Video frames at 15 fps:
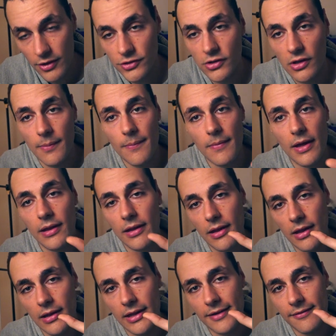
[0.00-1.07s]
So
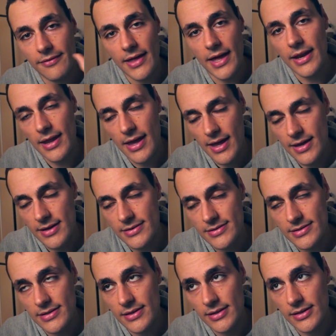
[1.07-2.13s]
I leave that
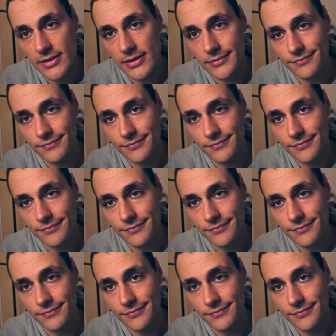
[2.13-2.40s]
as the